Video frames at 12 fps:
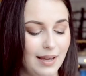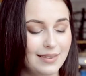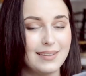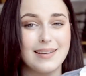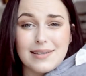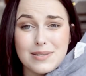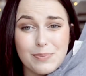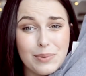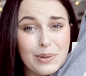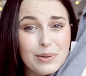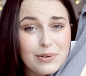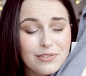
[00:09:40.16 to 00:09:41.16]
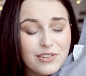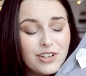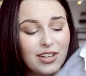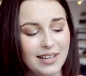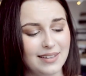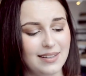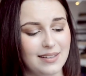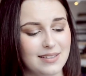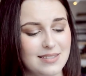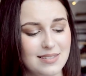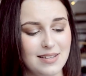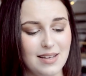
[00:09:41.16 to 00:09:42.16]
I think it's beautiful. I think
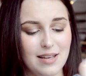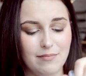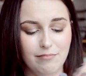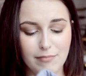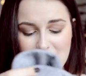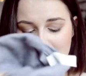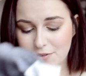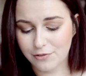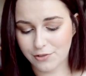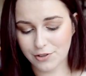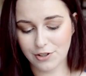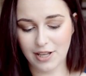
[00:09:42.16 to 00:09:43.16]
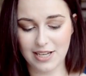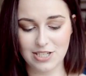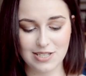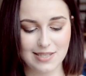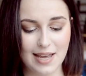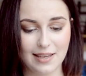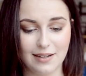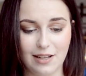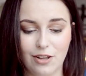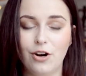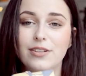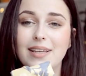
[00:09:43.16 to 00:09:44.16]
it's meaningful. I just like it
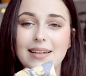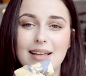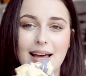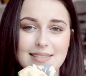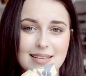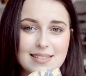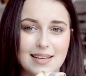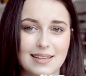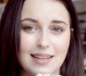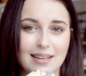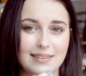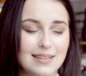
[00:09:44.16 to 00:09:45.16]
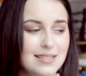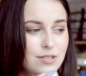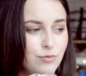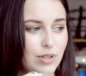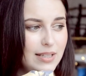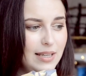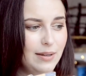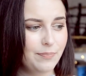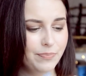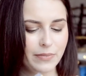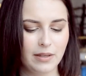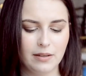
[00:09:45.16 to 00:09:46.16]
a lot. And as I said, like, it's
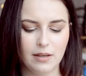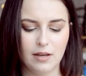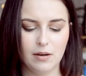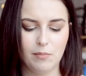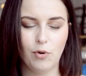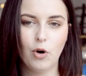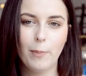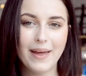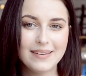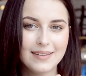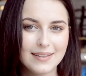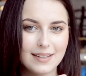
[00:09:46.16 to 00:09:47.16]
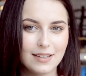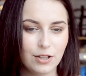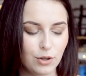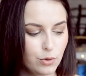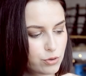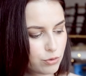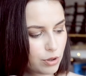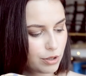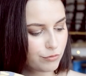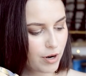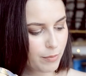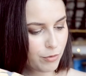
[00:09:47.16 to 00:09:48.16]
really more bendy than the
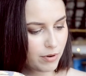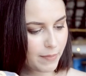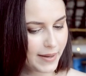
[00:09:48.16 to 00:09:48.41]
usual rubbery